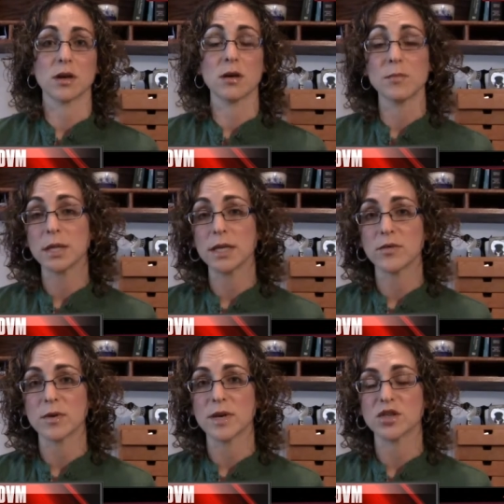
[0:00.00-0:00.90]
Complete
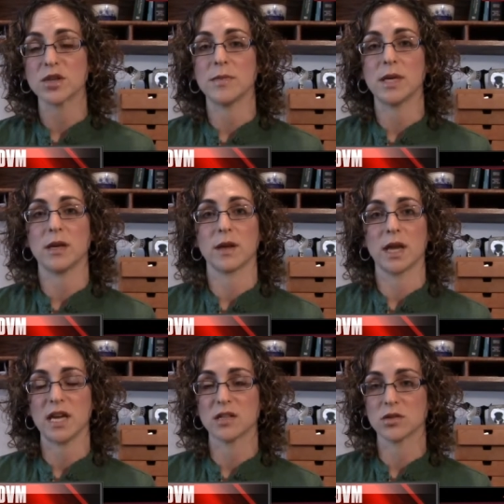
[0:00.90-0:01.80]
remission, meaning the
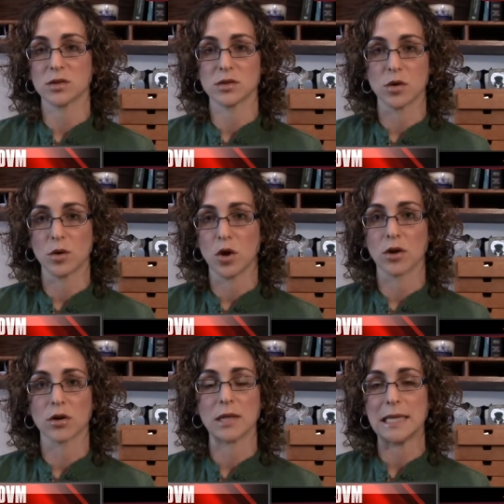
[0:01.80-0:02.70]
cancer is no
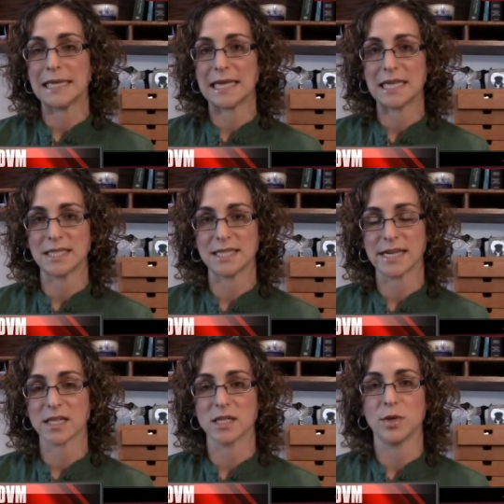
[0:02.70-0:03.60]
longer clinically
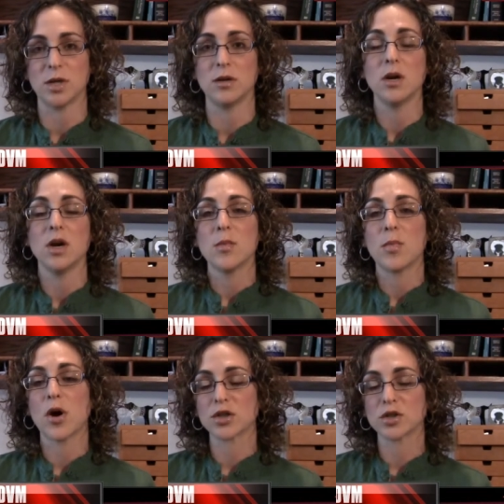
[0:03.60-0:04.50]
detectable,
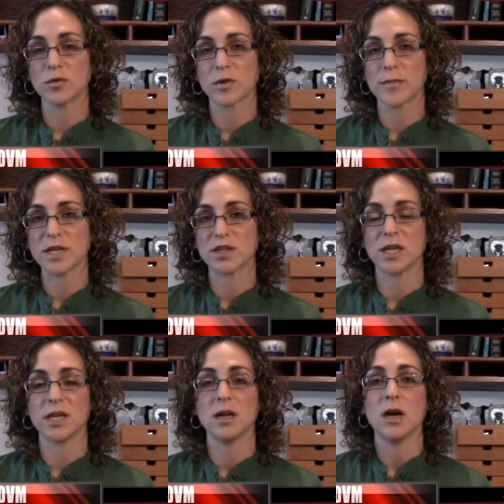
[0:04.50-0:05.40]
partial
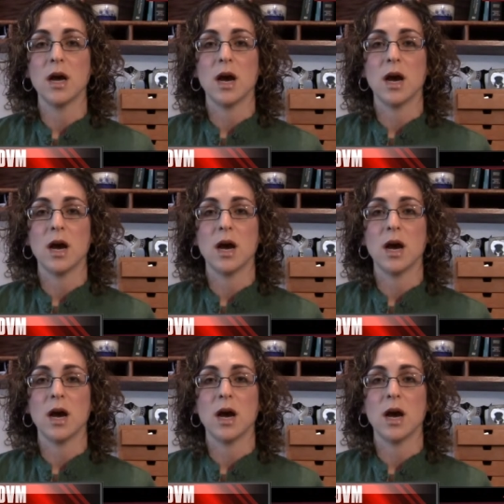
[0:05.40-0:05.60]
remission,